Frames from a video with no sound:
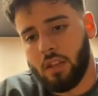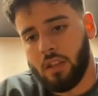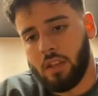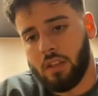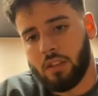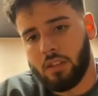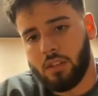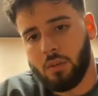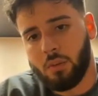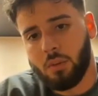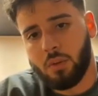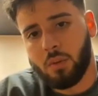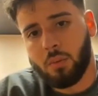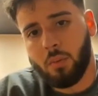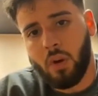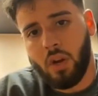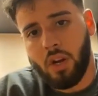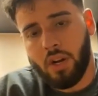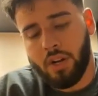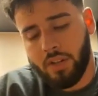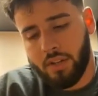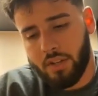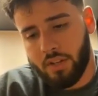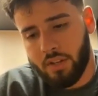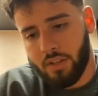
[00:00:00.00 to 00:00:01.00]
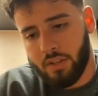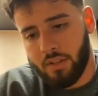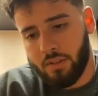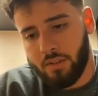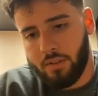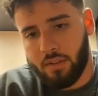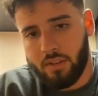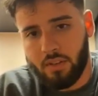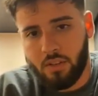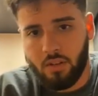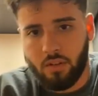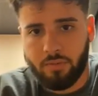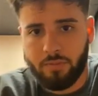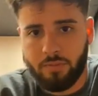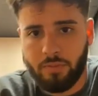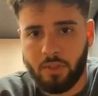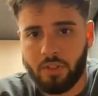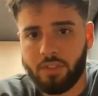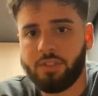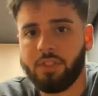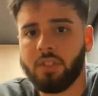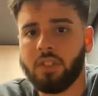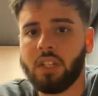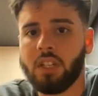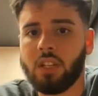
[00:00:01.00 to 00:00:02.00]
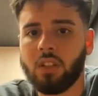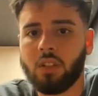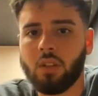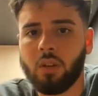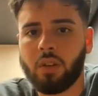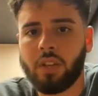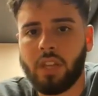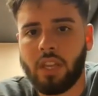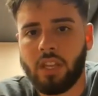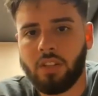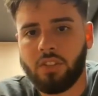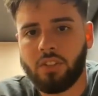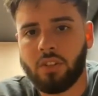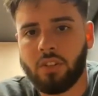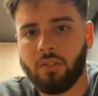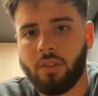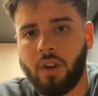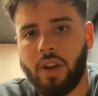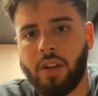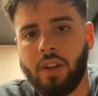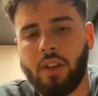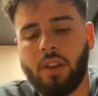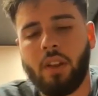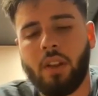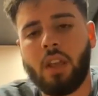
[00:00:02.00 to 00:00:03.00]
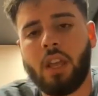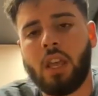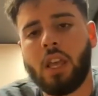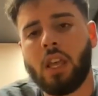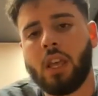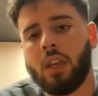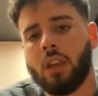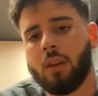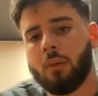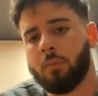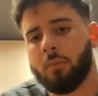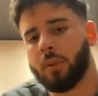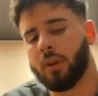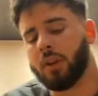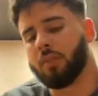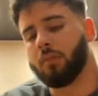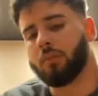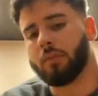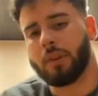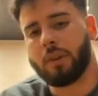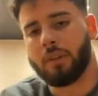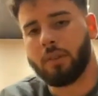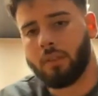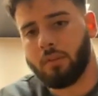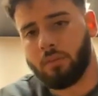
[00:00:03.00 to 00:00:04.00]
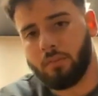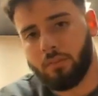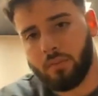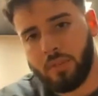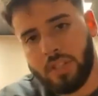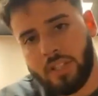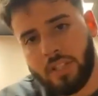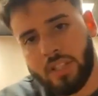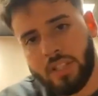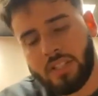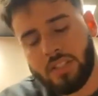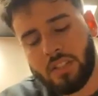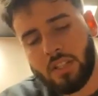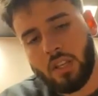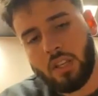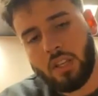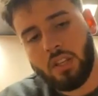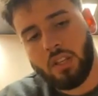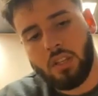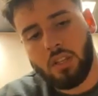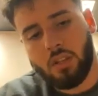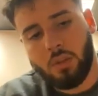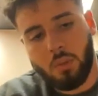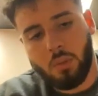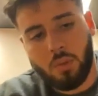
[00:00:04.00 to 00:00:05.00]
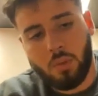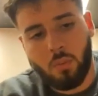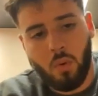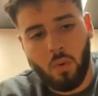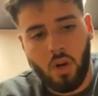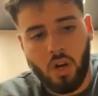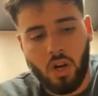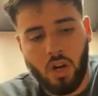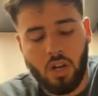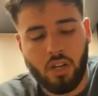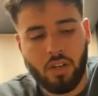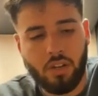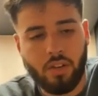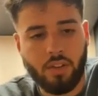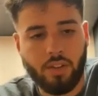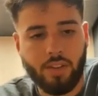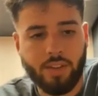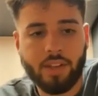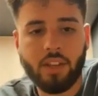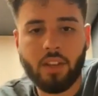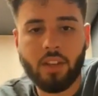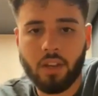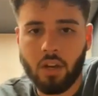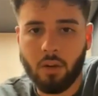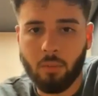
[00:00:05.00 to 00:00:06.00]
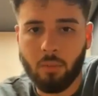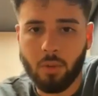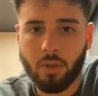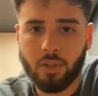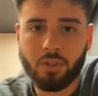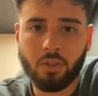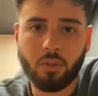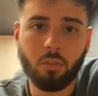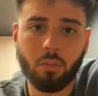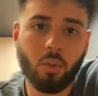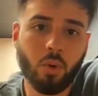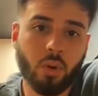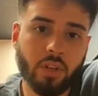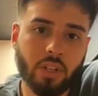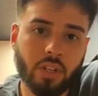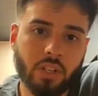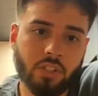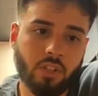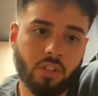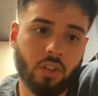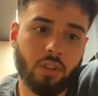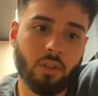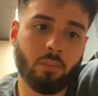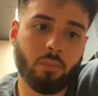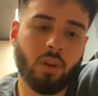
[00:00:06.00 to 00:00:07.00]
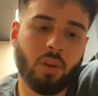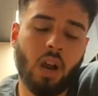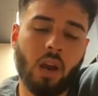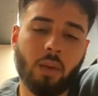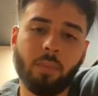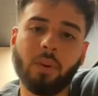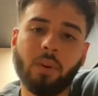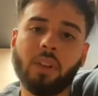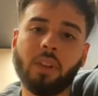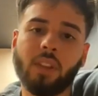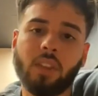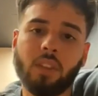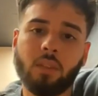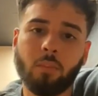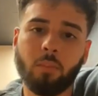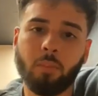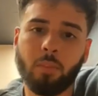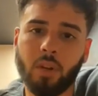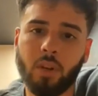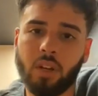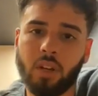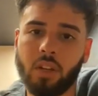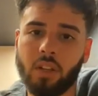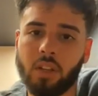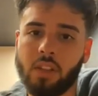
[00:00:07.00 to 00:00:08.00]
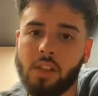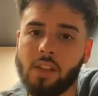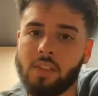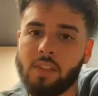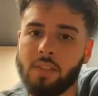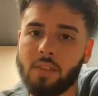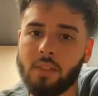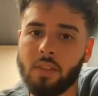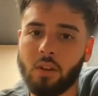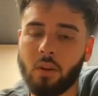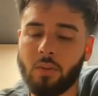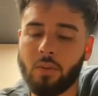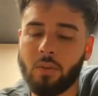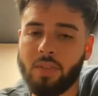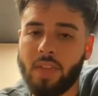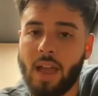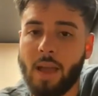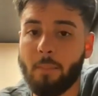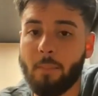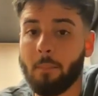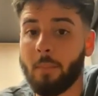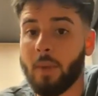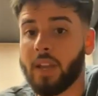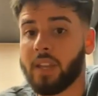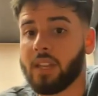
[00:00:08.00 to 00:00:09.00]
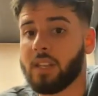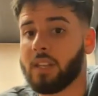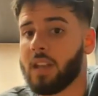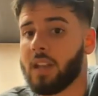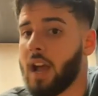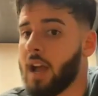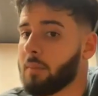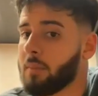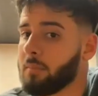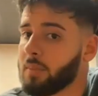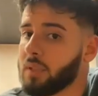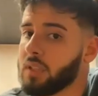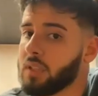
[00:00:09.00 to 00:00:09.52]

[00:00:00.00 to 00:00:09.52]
you would want to, first you need a location, right? But realistically, you would want like a commercial mortgage on the property, but that might not